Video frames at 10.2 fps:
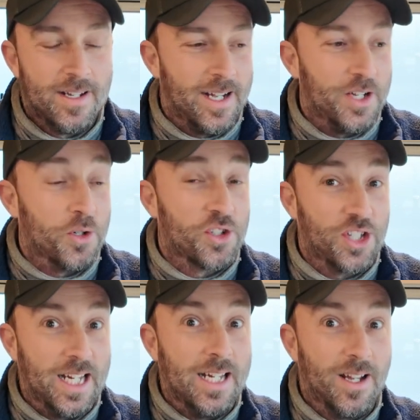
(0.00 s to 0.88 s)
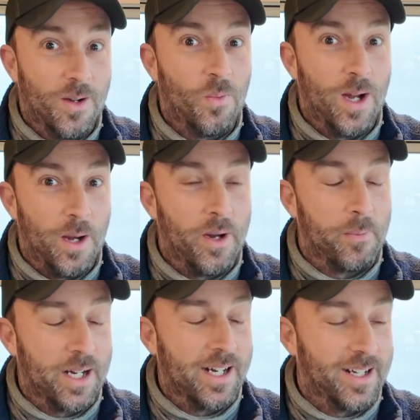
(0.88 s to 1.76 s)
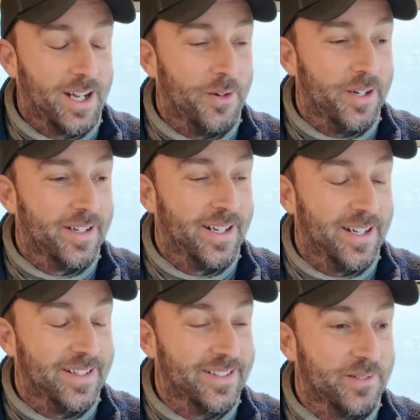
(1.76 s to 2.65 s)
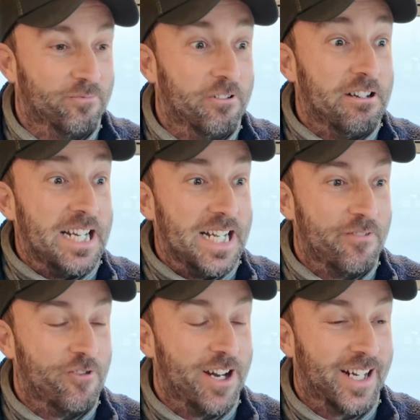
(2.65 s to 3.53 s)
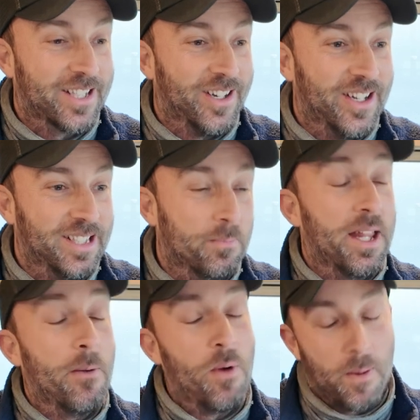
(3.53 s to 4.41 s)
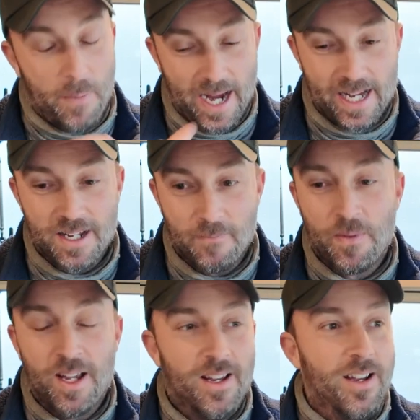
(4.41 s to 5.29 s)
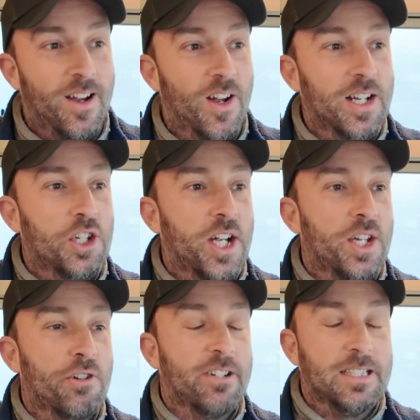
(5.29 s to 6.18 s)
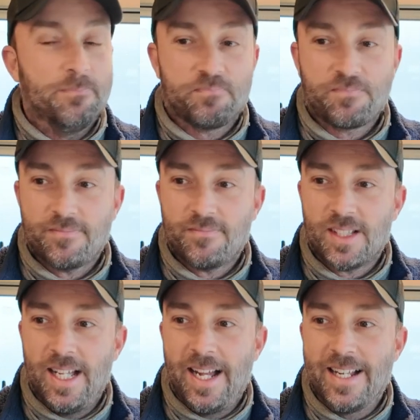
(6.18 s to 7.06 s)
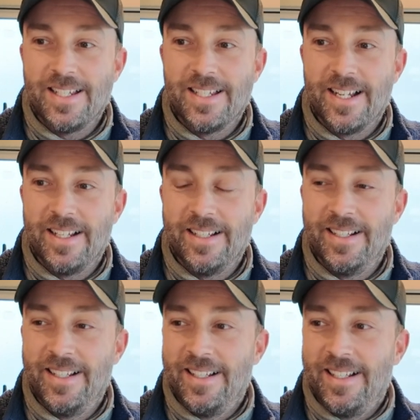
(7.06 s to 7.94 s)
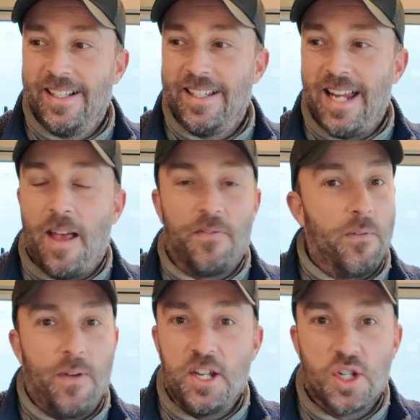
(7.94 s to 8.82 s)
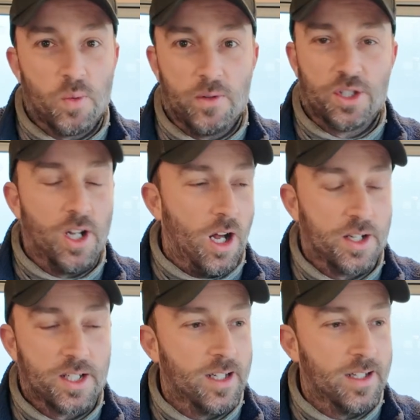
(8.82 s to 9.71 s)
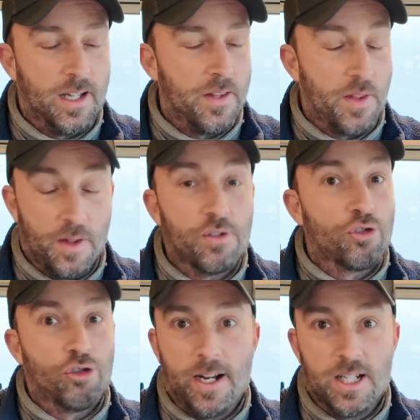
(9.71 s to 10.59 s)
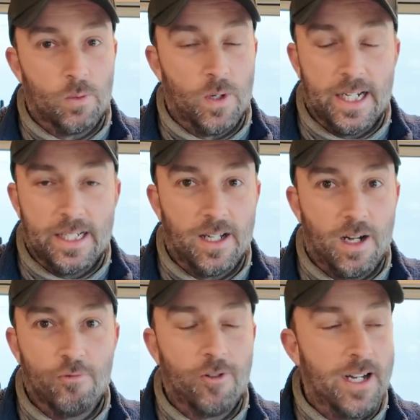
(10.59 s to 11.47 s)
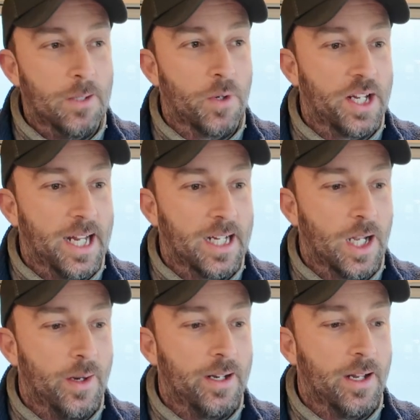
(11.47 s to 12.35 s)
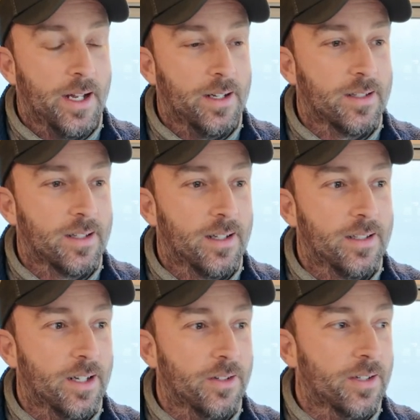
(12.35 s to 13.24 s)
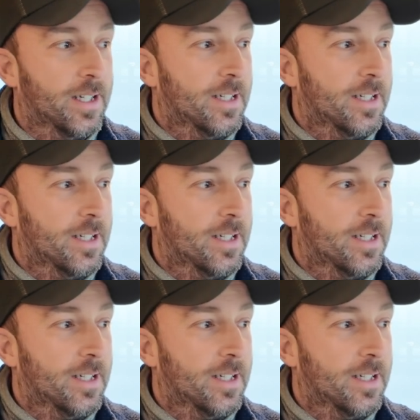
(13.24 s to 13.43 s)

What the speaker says: and you'll see where we're going to go in, and I'm really excited. But then we'll be back in early January, and yeah, the ventures will start straight away. I really want to get going and, you know,